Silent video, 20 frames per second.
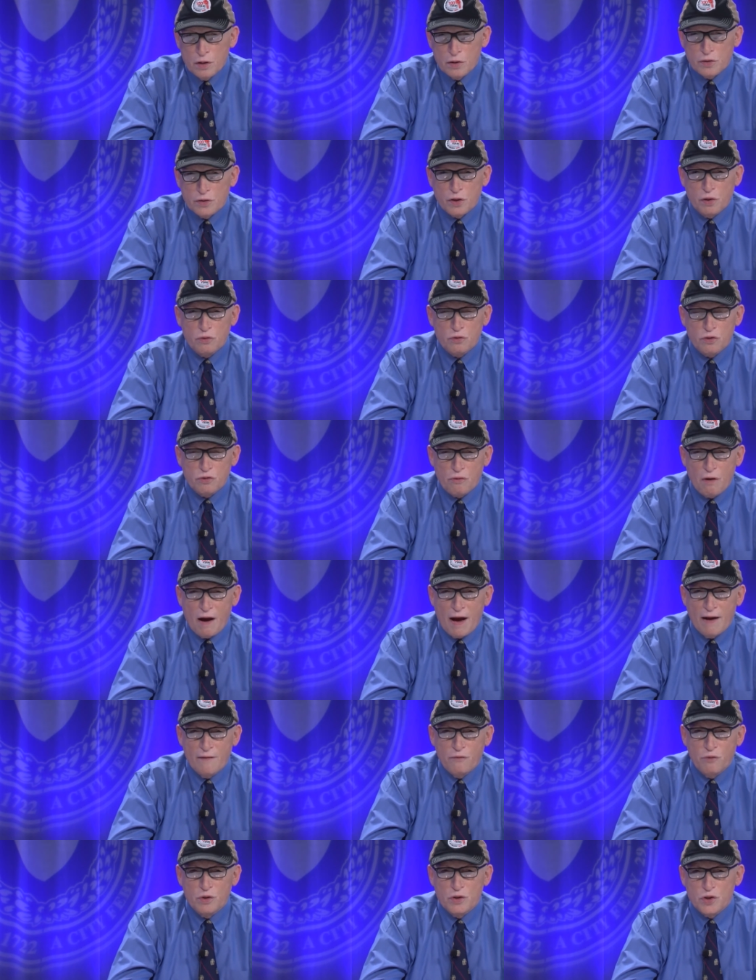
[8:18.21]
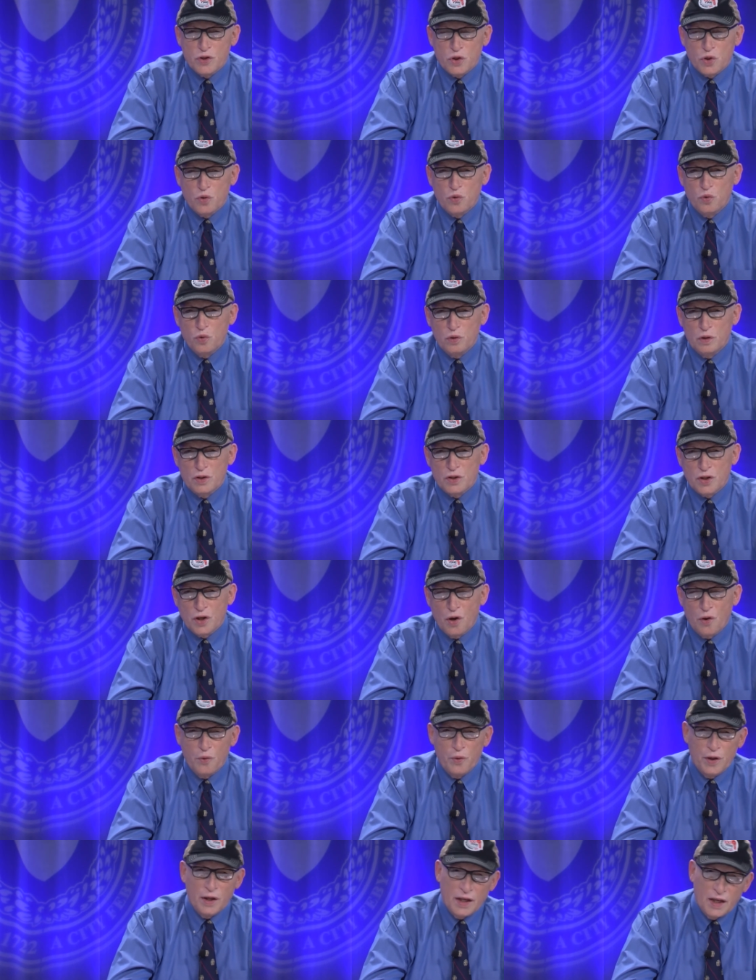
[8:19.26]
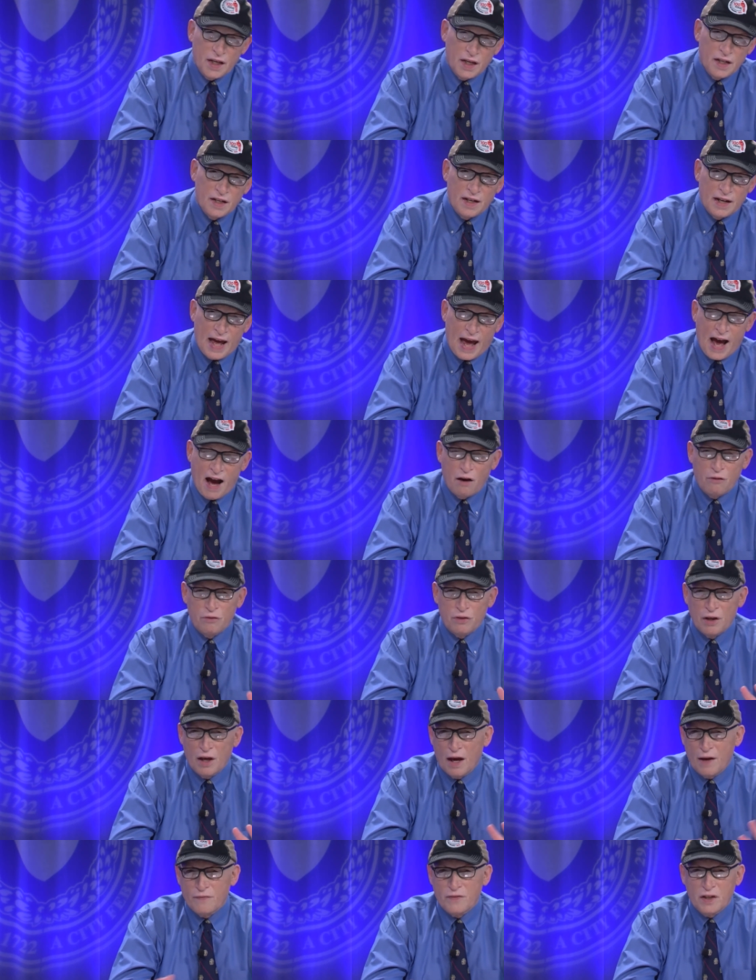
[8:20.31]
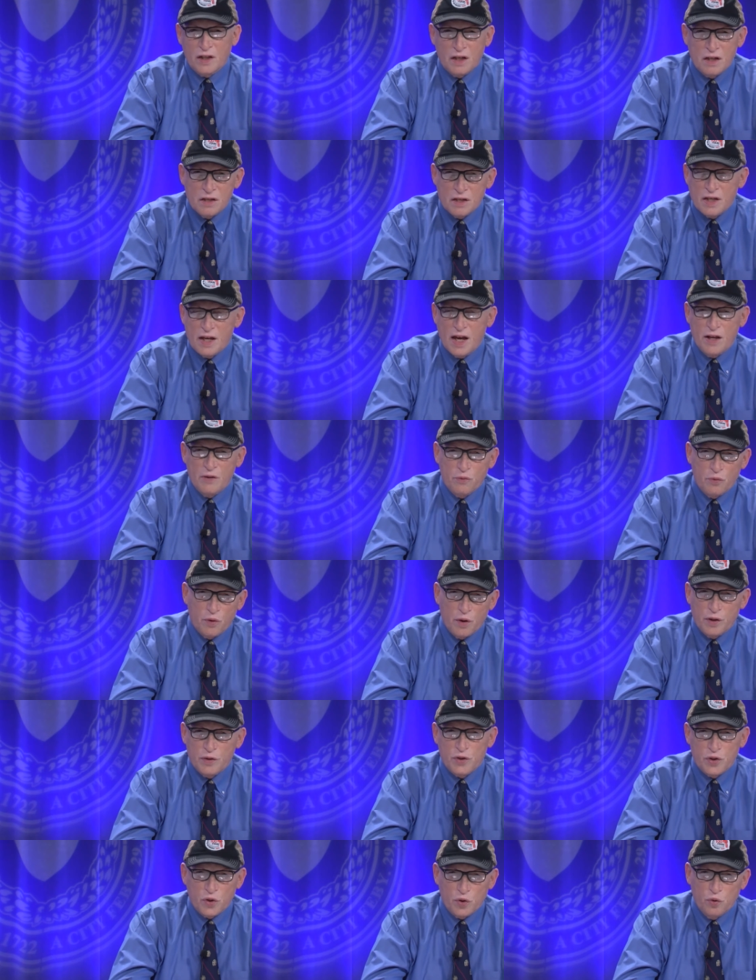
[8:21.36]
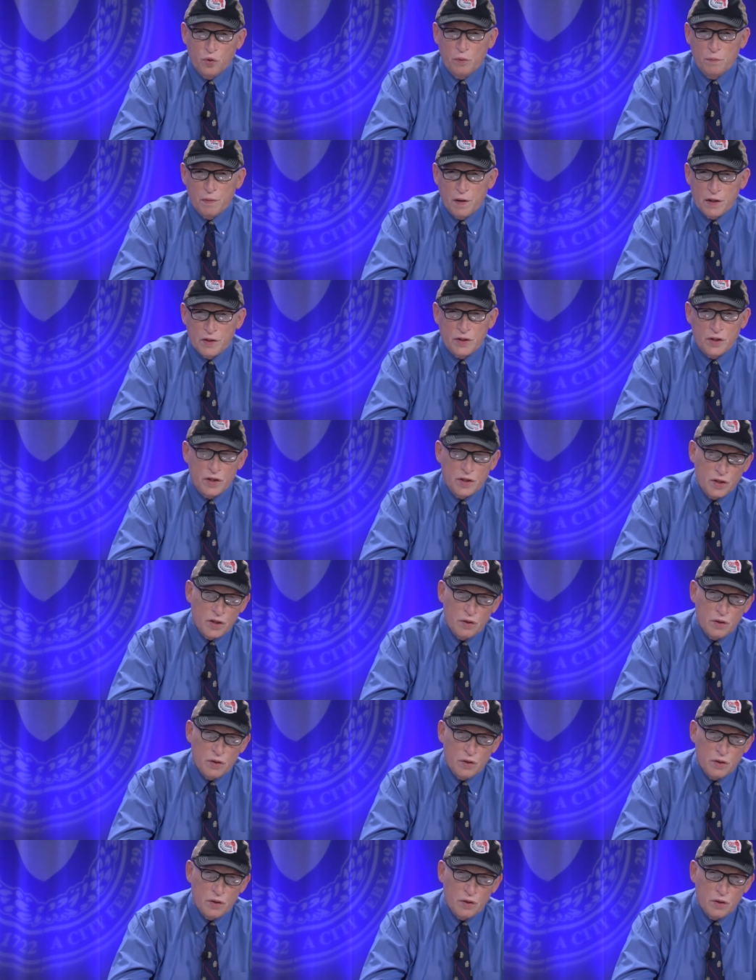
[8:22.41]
Don't drive when school is going in and out and you have to contend with all the school buses.